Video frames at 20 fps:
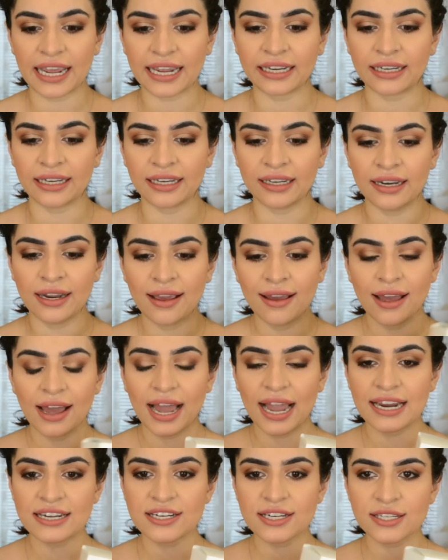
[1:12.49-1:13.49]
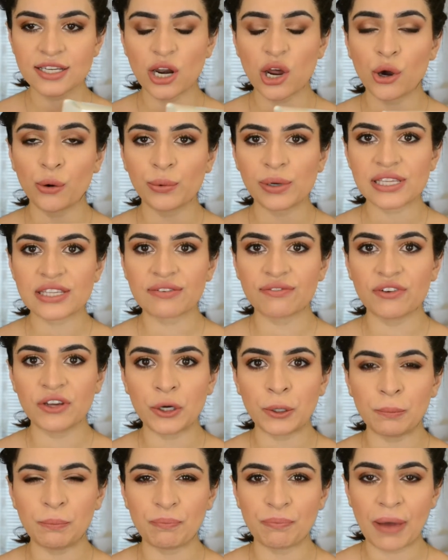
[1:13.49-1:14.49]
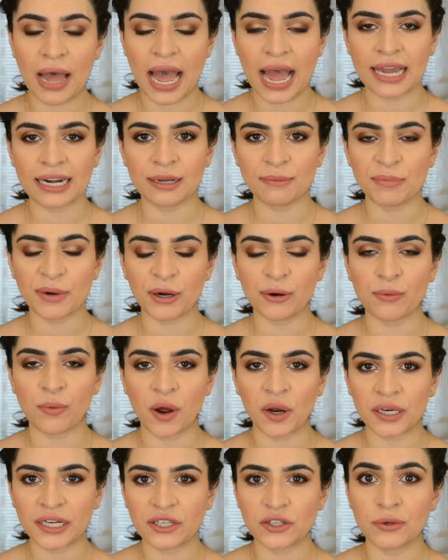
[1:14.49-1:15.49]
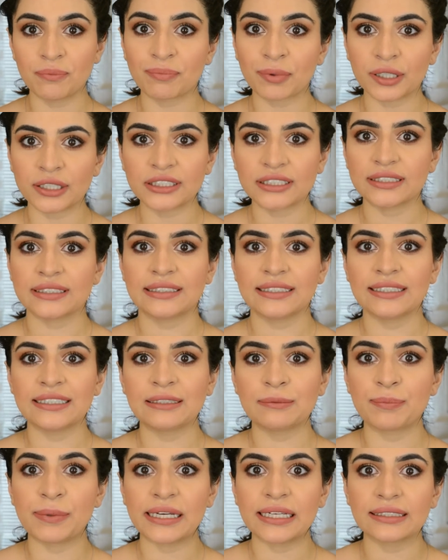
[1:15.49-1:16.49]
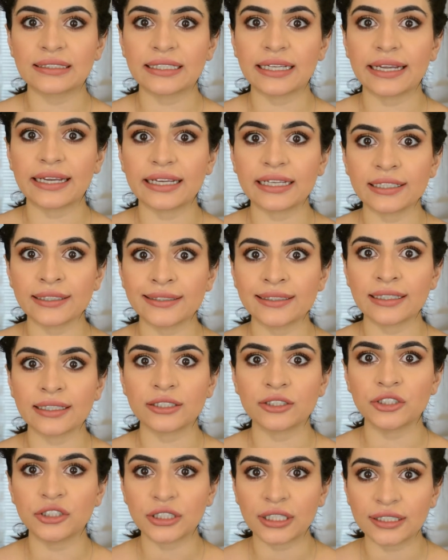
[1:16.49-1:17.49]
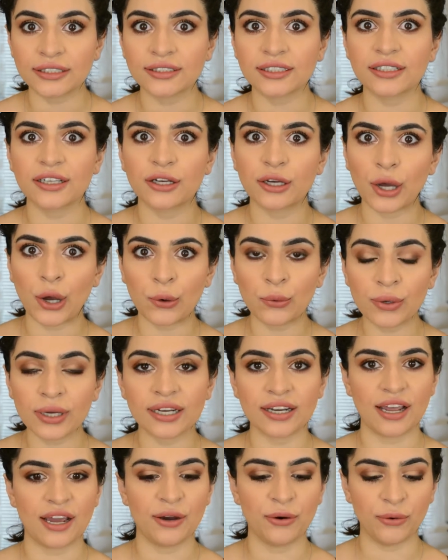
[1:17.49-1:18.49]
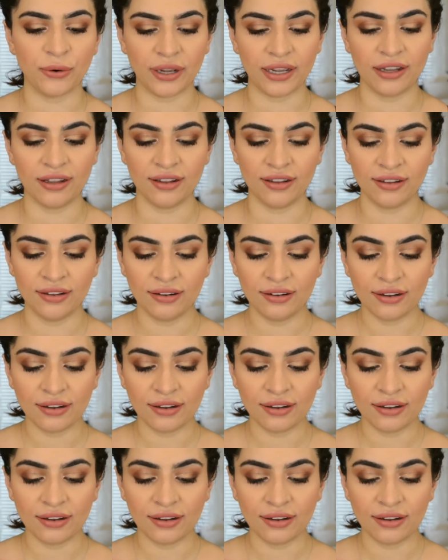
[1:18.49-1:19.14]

And I just always feel bad about wanting to purchase this because it is just coconut oil.